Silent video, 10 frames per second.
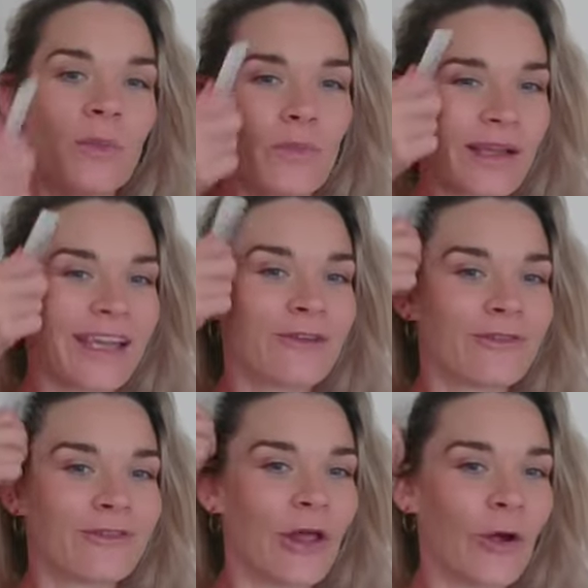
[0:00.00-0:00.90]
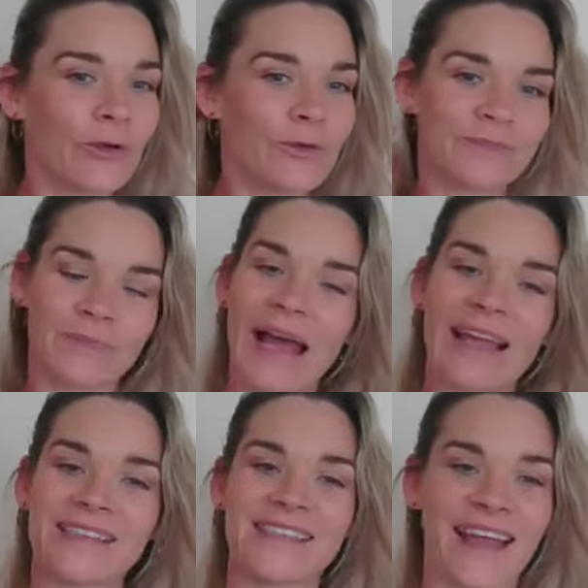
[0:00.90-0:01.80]
bringing flow
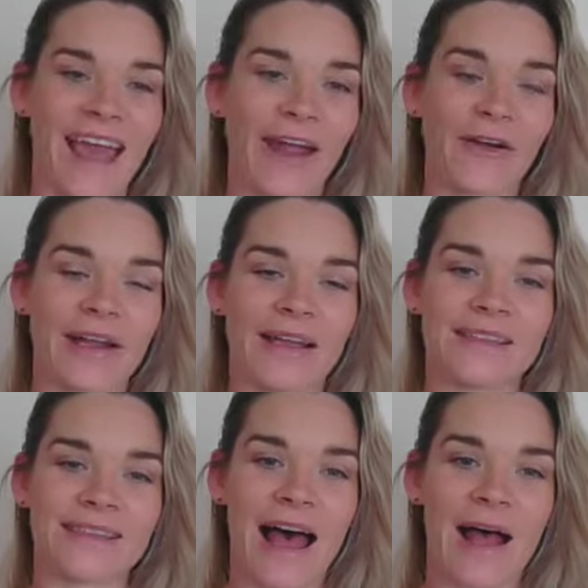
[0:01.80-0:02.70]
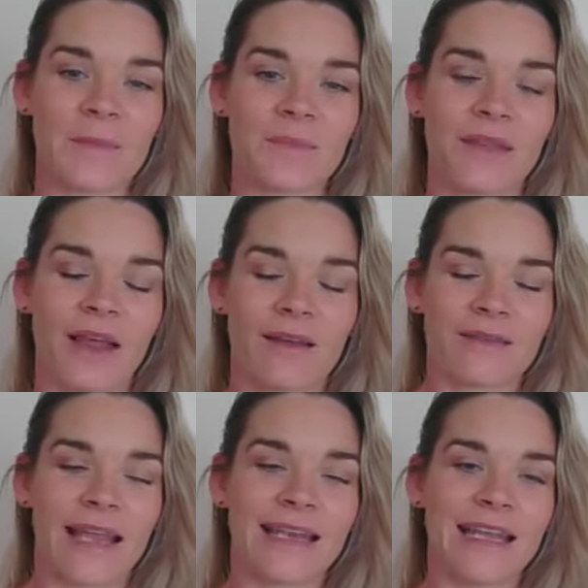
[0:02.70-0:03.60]
back into the areas
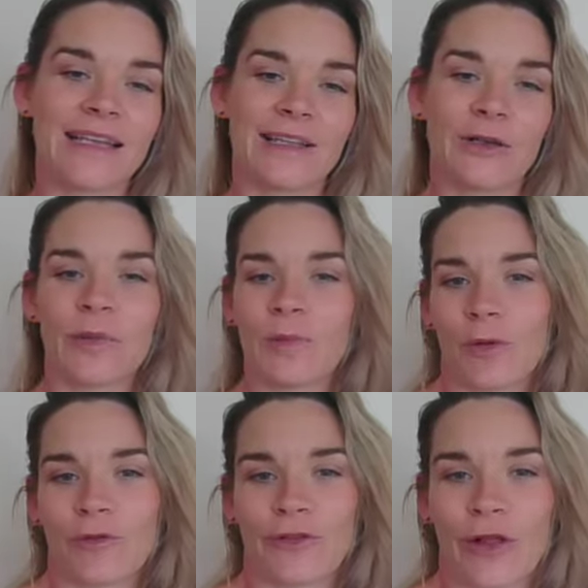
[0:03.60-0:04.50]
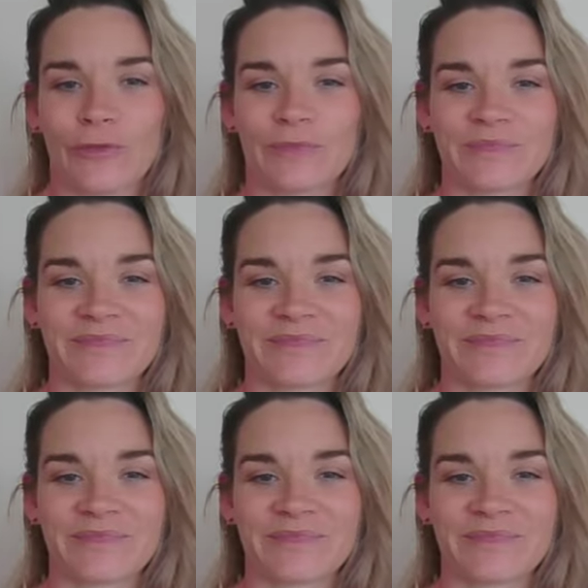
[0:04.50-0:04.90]
that need a little bit more flow.